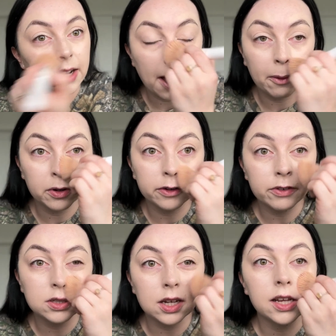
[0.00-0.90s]
I wonder if
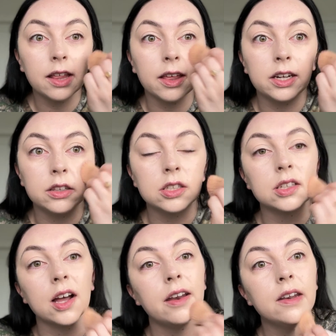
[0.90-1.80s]
it's because I laid in the
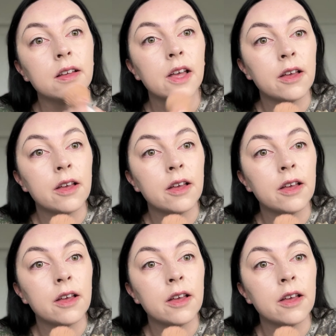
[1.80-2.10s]
sun,